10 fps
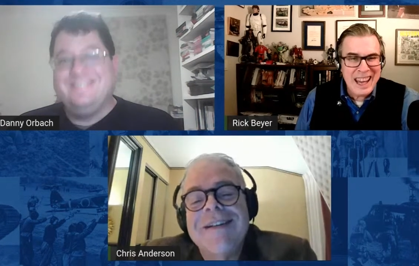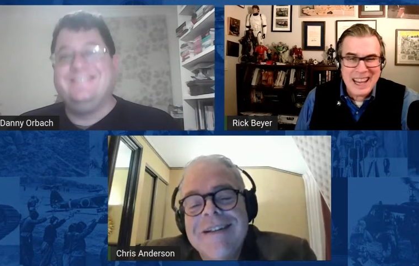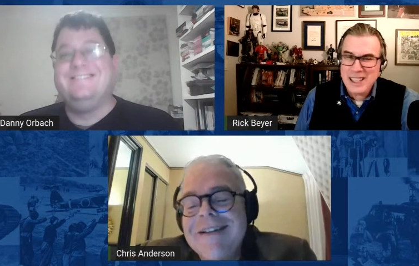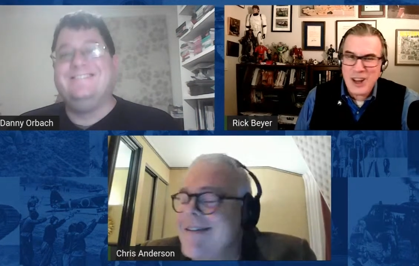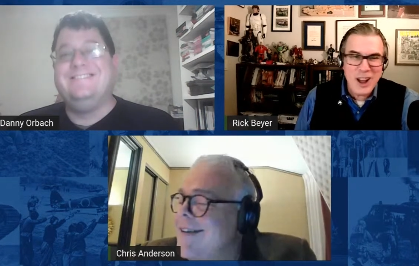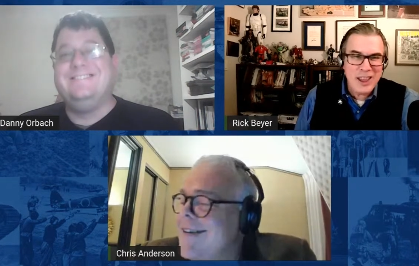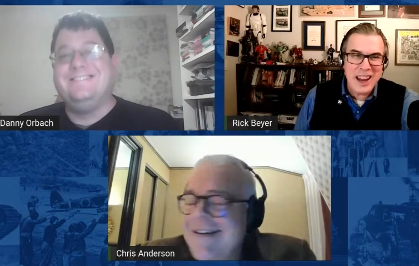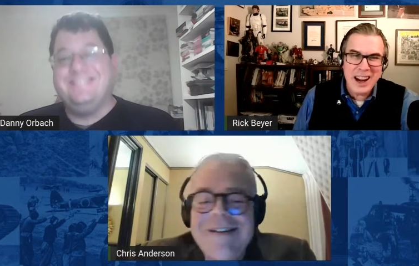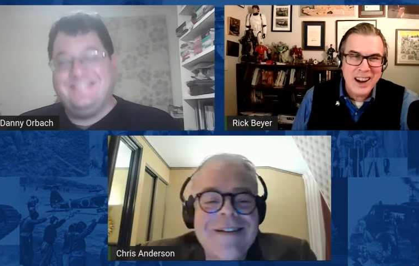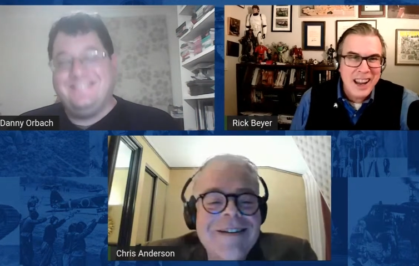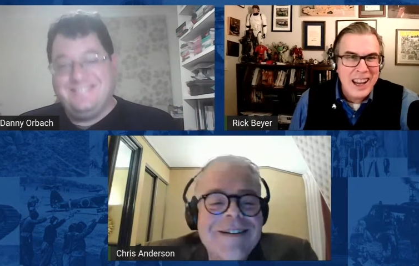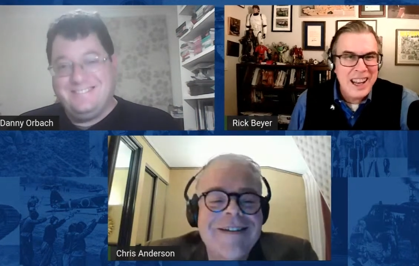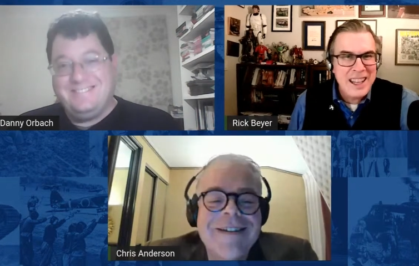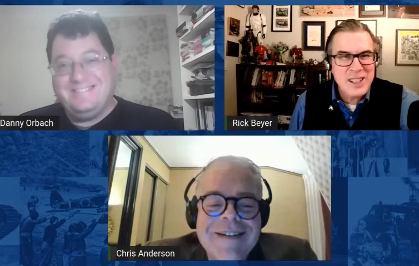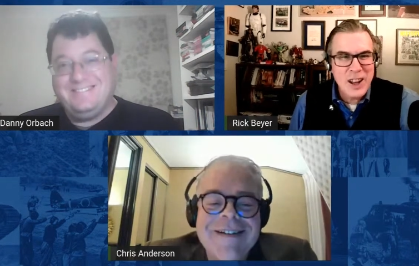Speaker 1: it's all there.
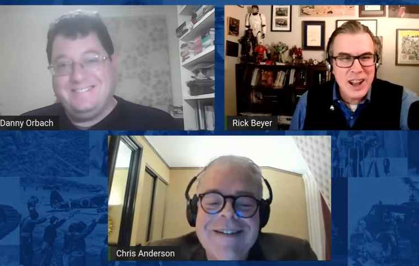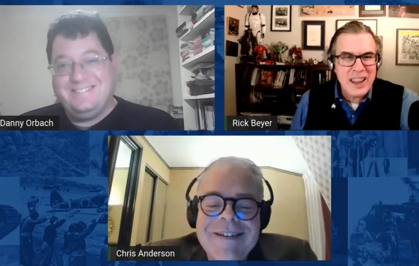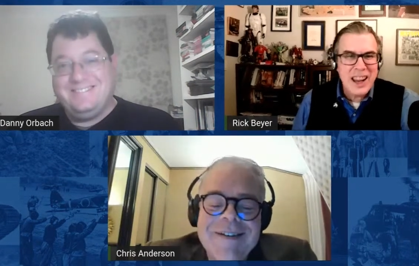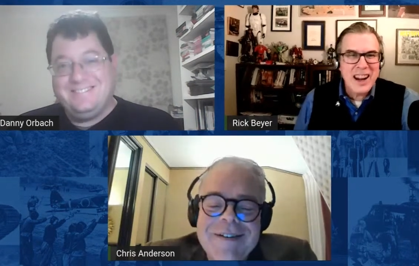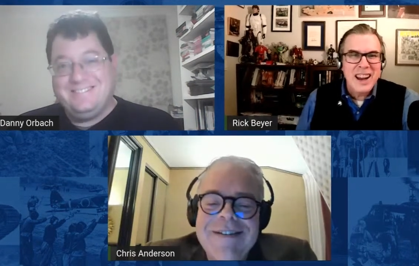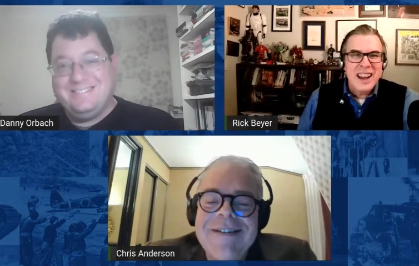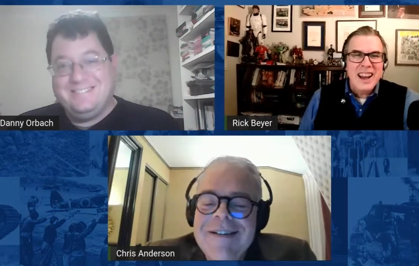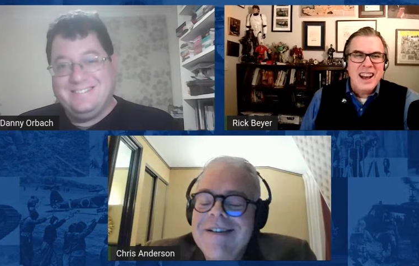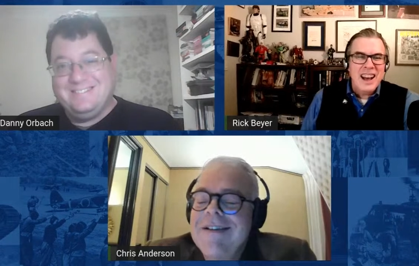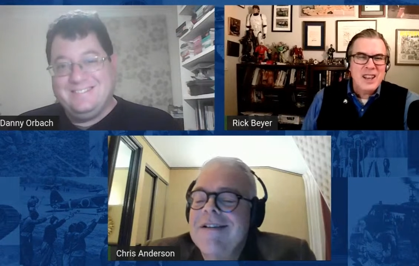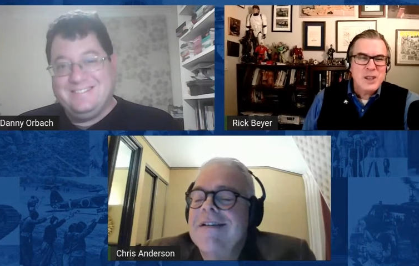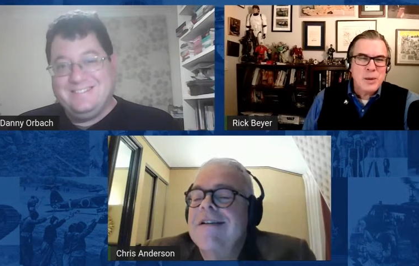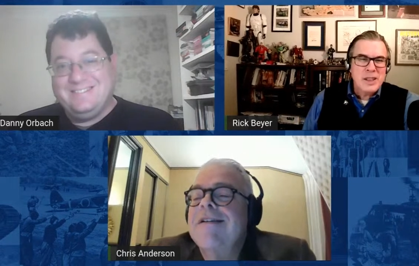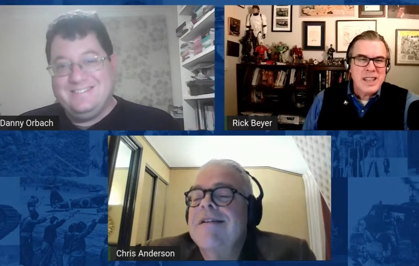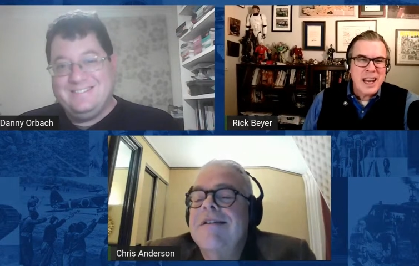It's all there. Uh, so
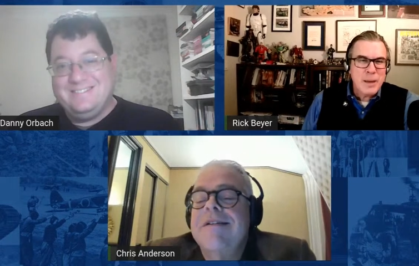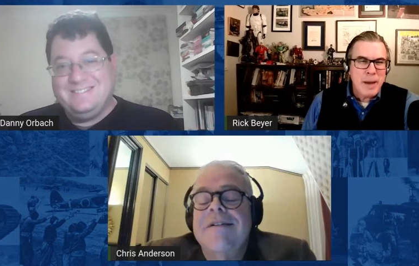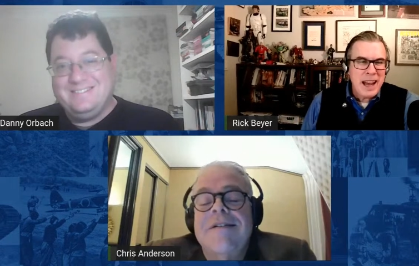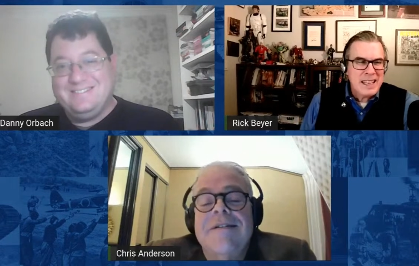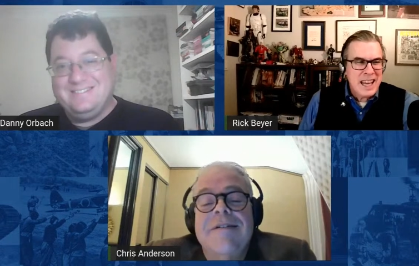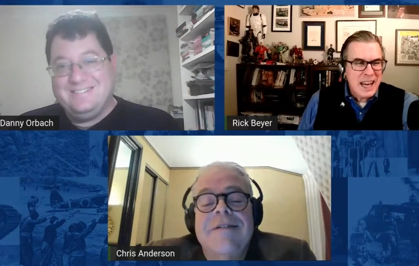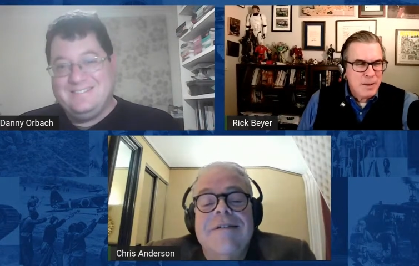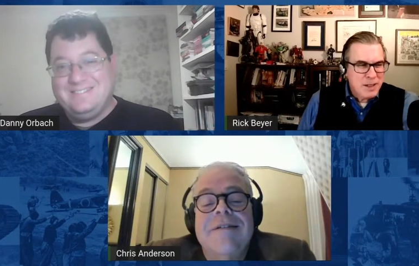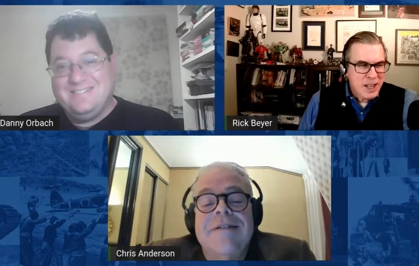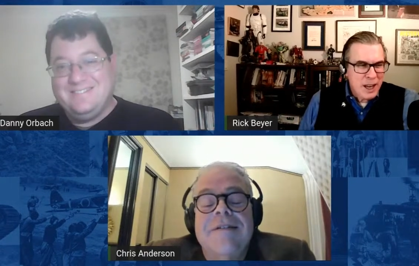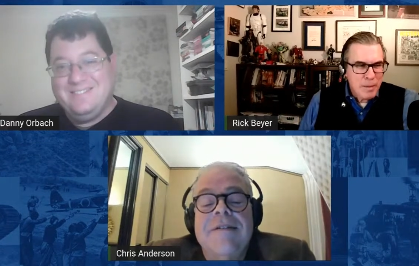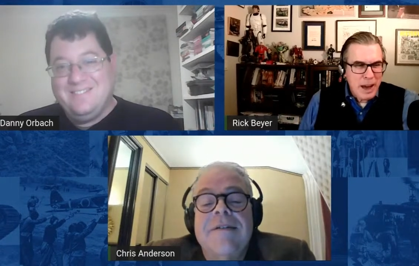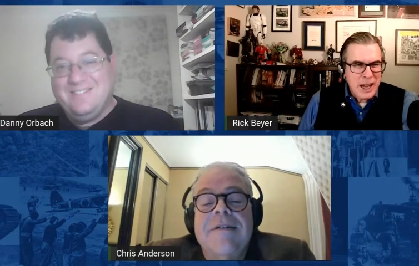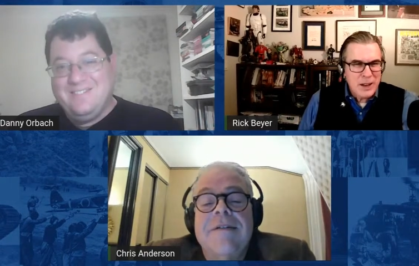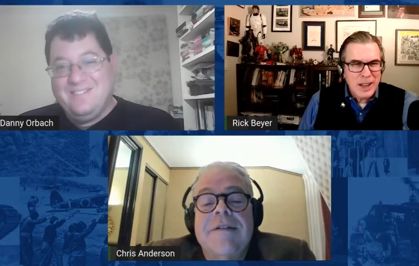we'll say goodbye, Danny. We'll say
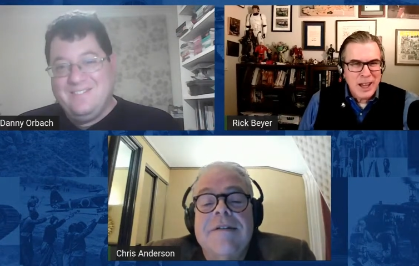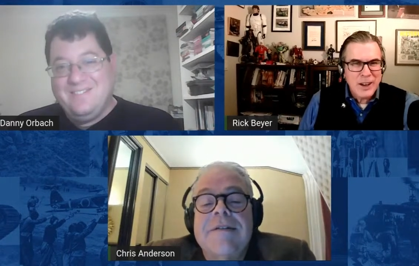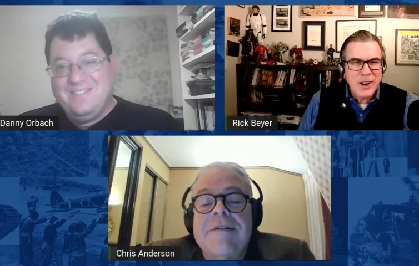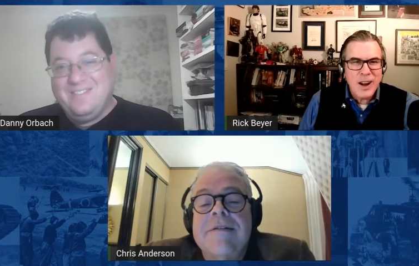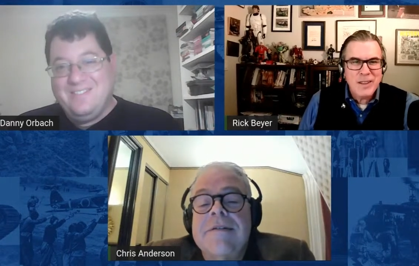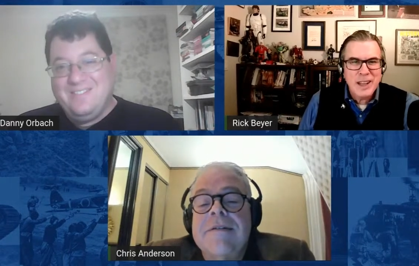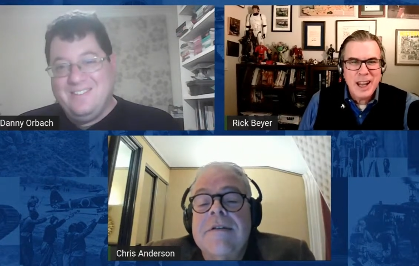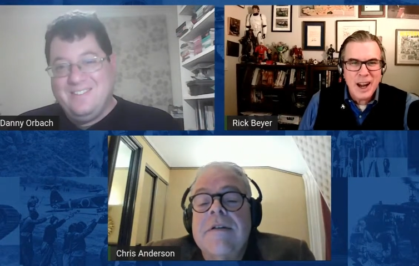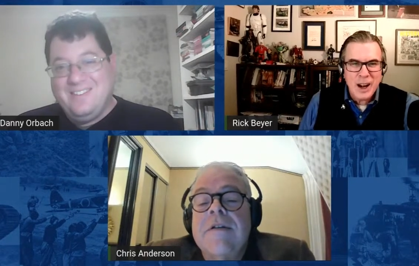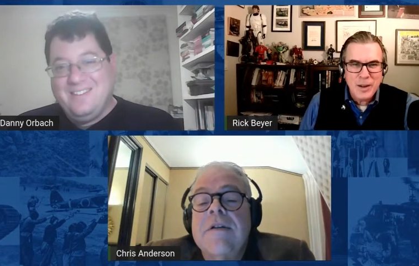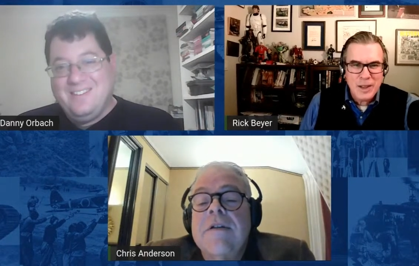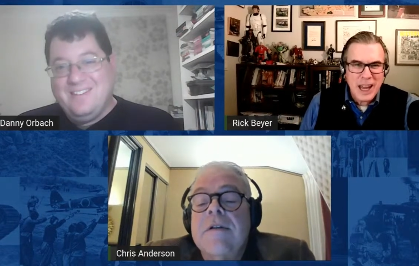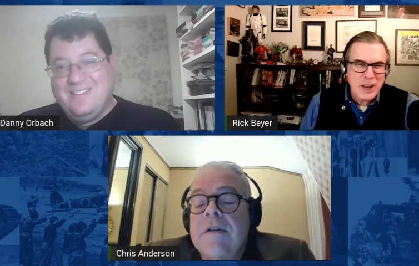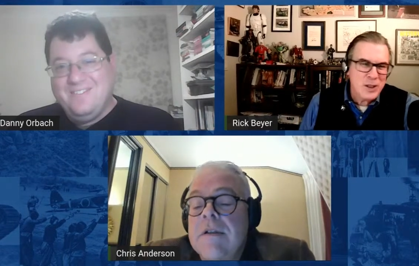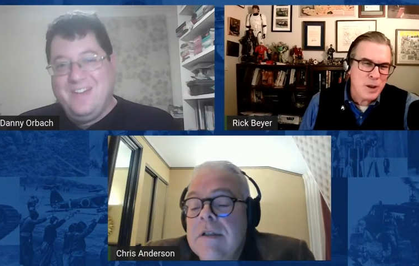goodbye to you later off the air.
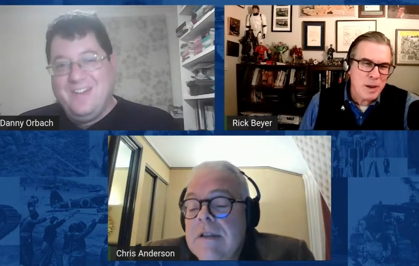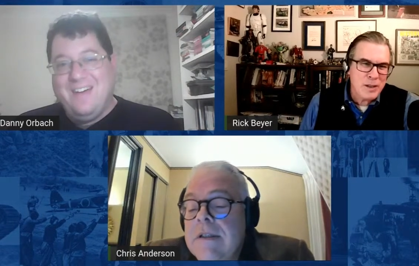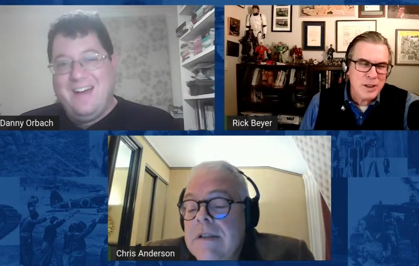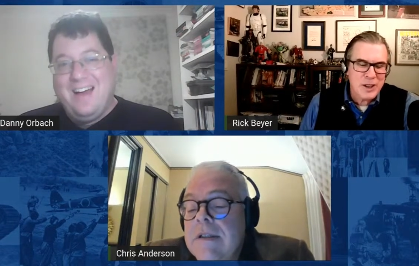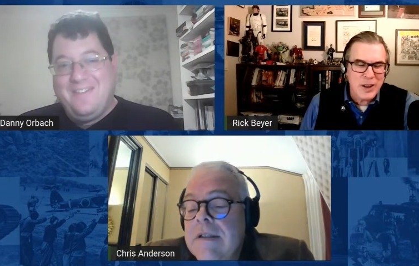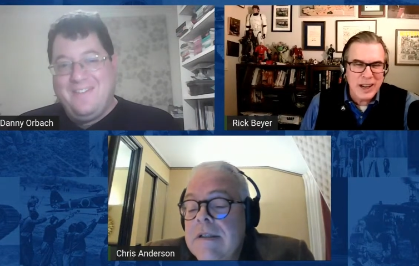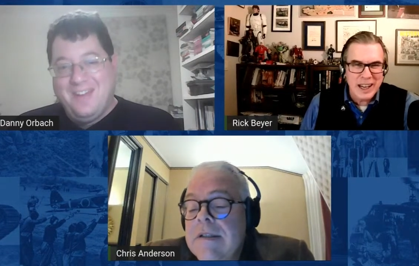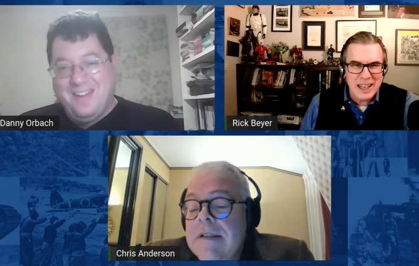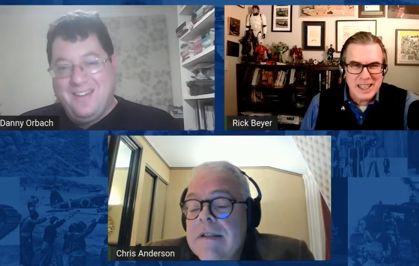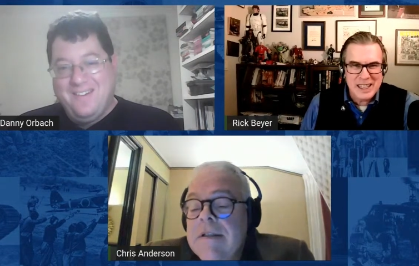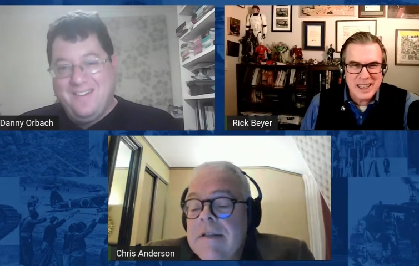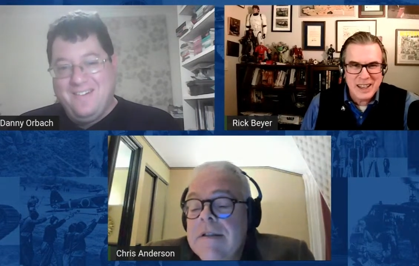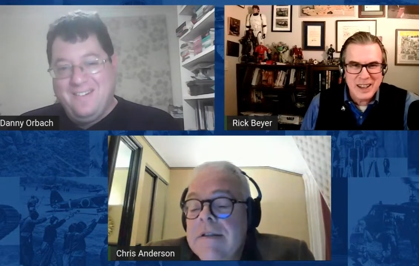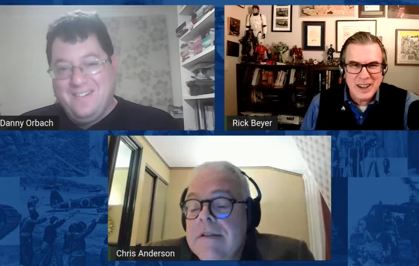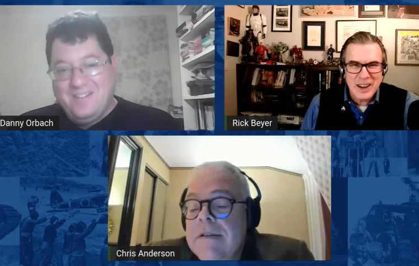Thank you so much for joining uh, us.
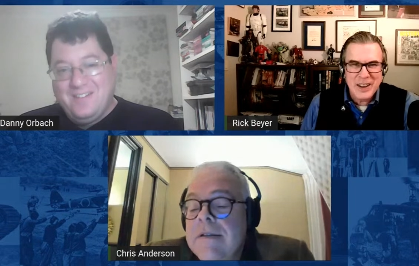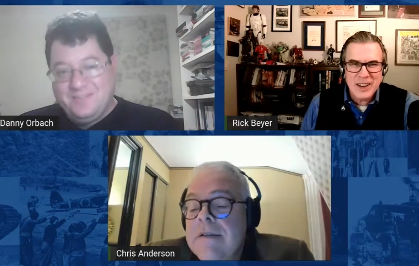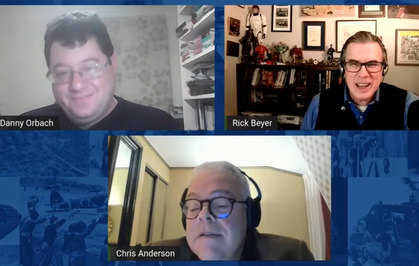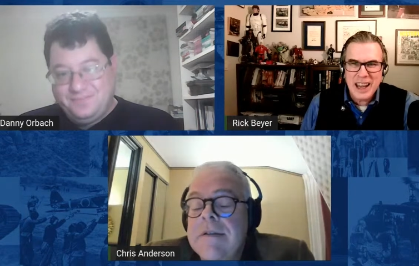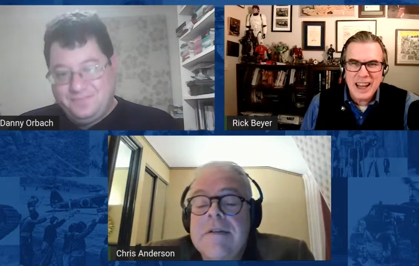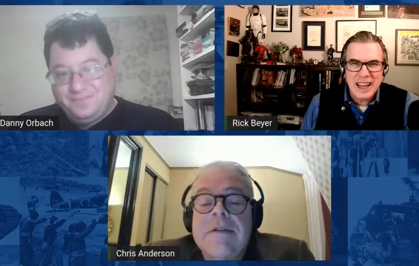You. Okay.